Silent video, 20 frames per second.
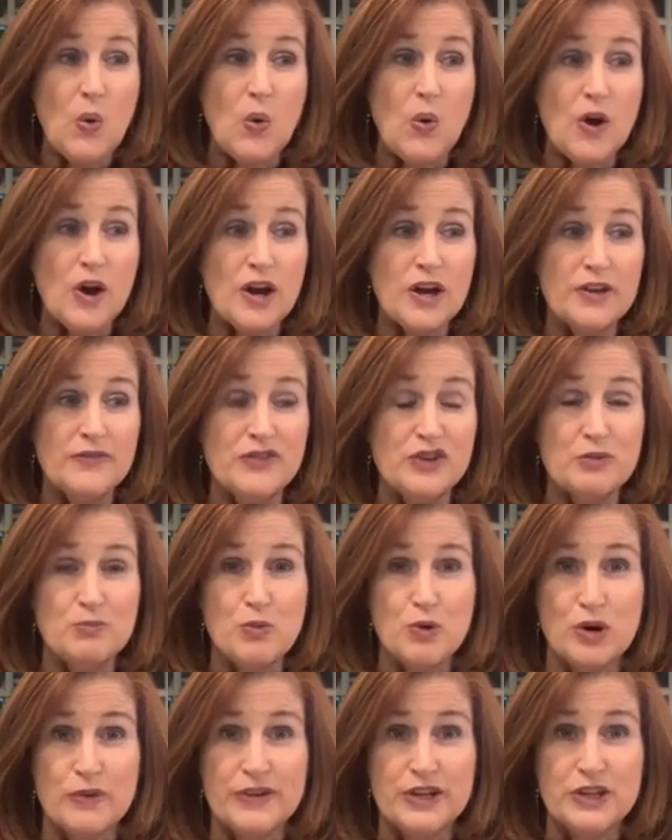Or if
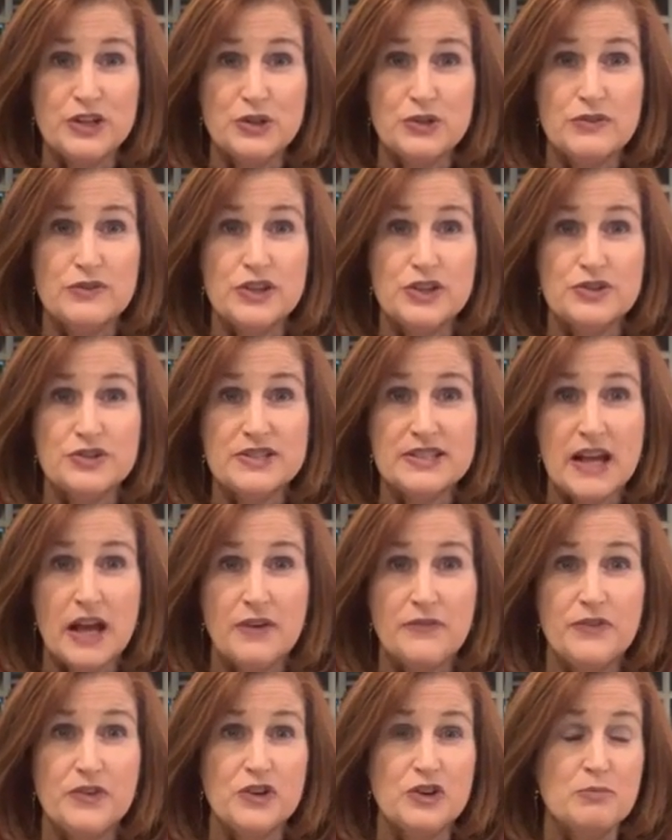you're more of a
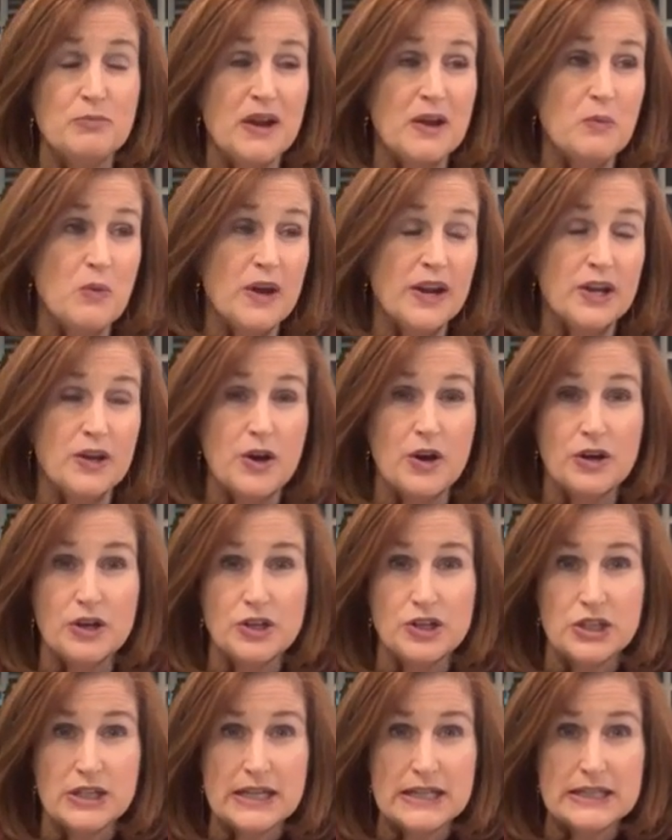do-it-yourselfer, you might want to
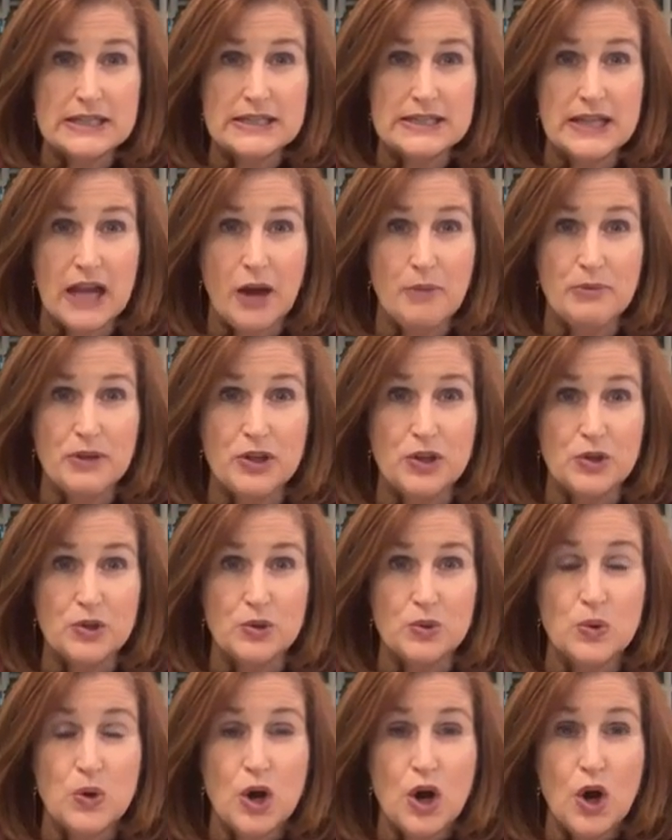go to
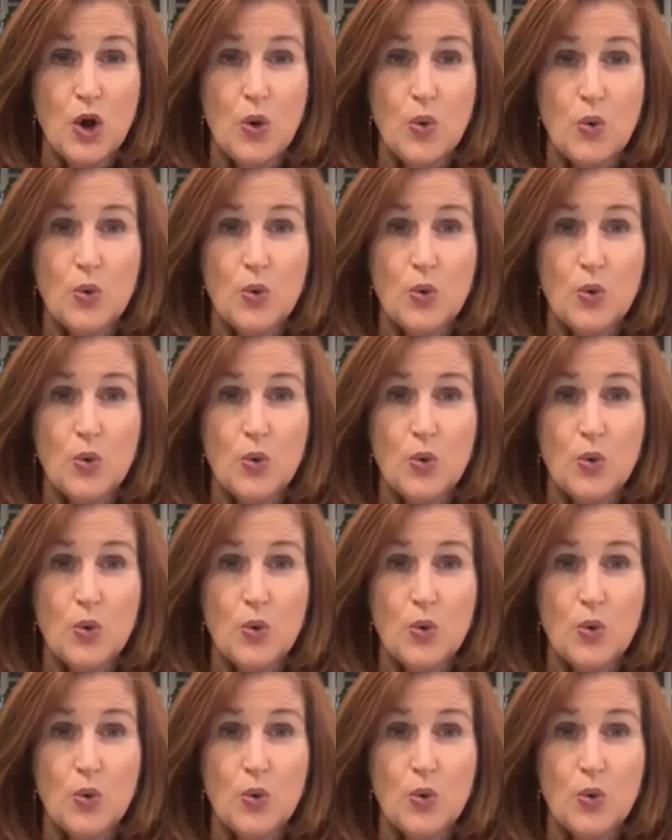DSW.